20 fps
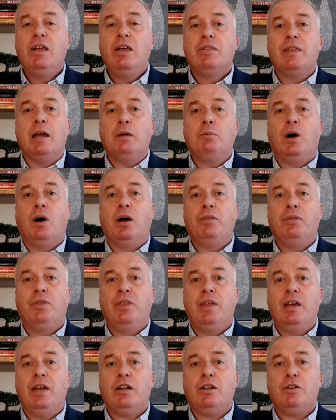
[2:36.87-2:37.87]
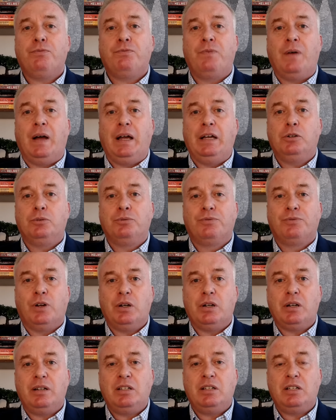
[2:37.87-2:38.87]
They want their final
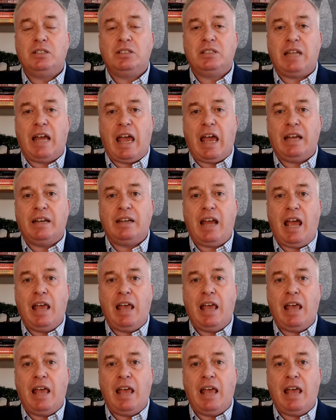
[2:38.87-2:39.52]
verdict to stand,